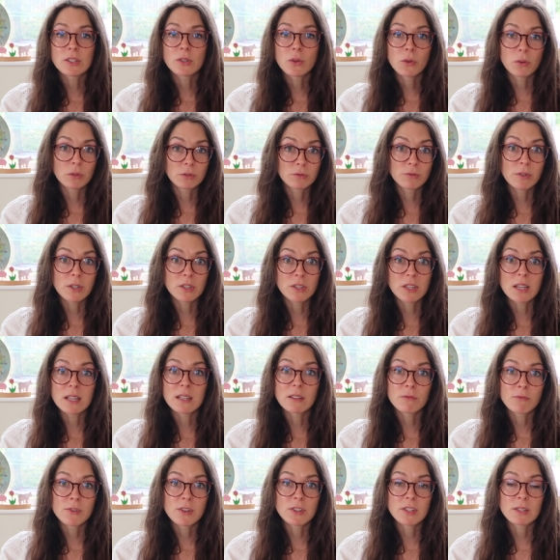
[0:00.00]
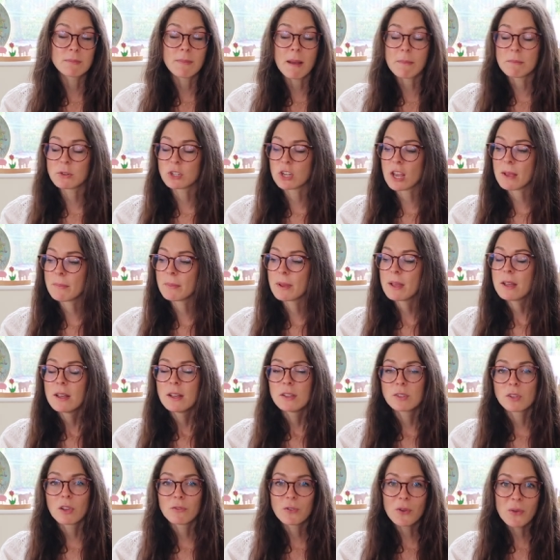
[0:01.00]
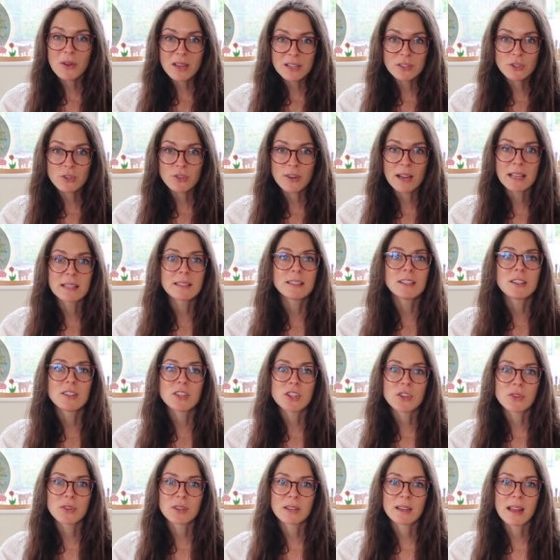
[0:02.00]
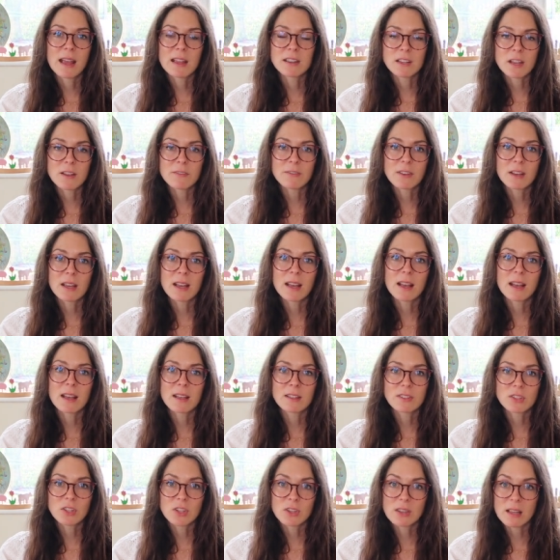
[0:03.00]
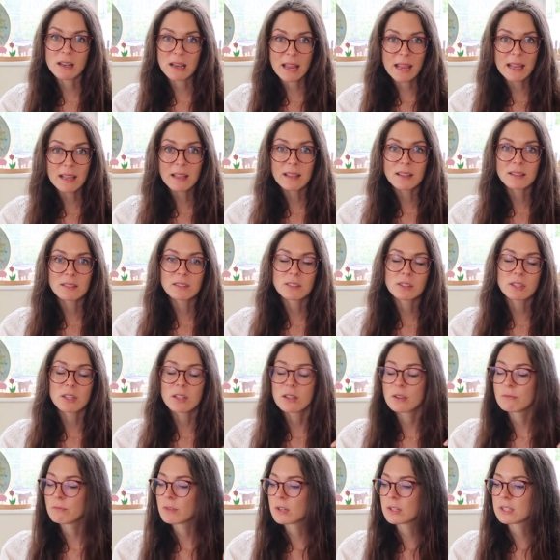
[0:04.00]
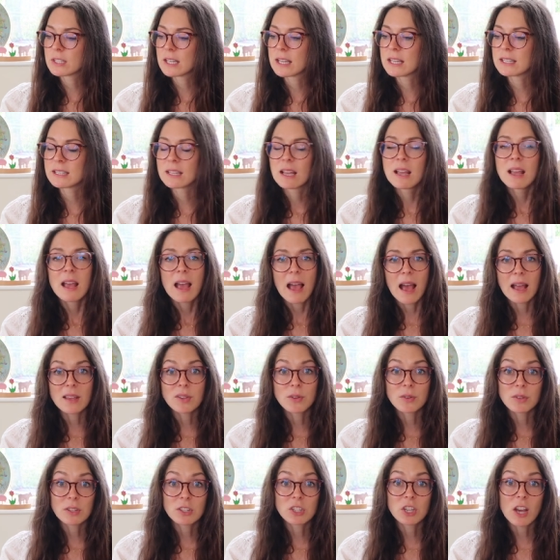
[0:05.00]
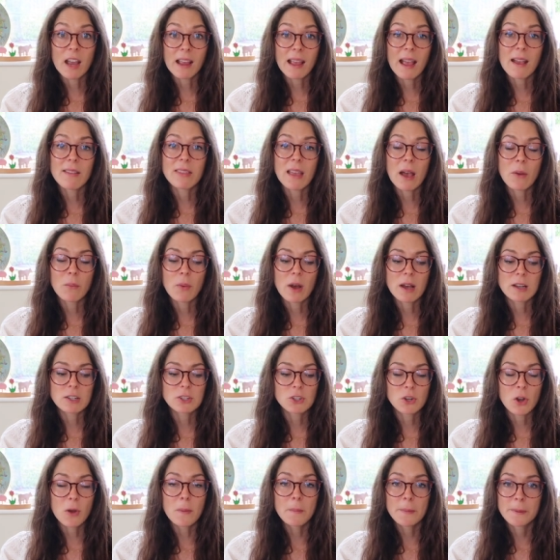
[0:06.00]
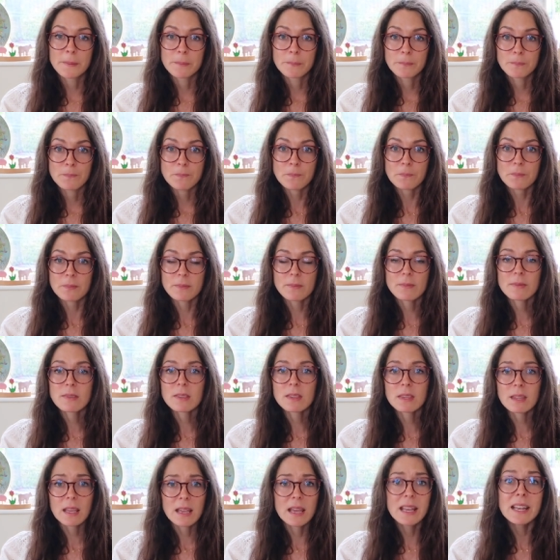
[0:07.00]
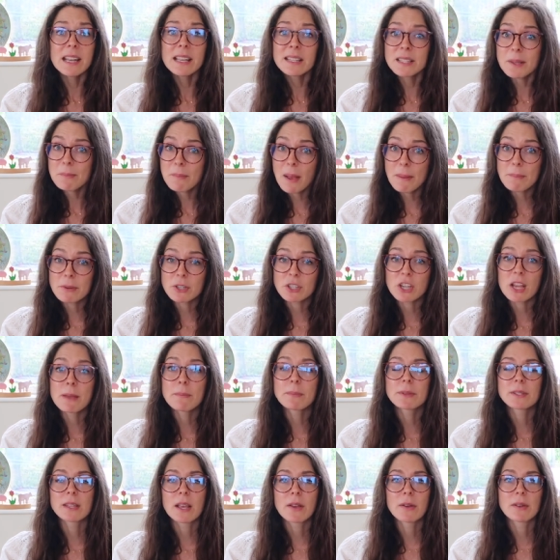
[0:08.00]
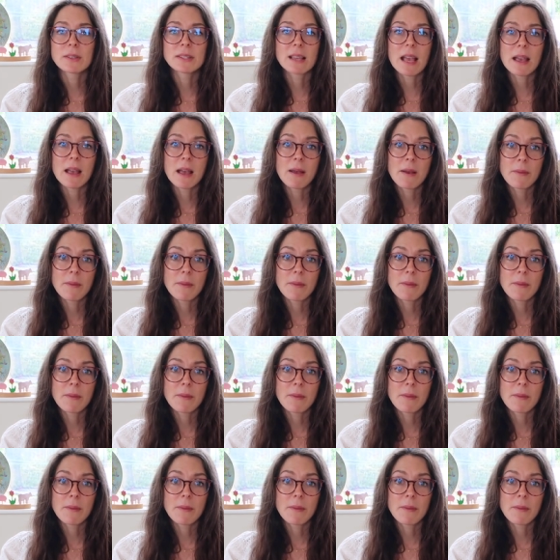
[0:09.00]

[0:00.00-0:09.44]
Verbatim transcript: is called Rooted and Rooted Membership. So if you're interested, you can head over to the link to Rooted and you can check out that workshop. It is a membership, so it's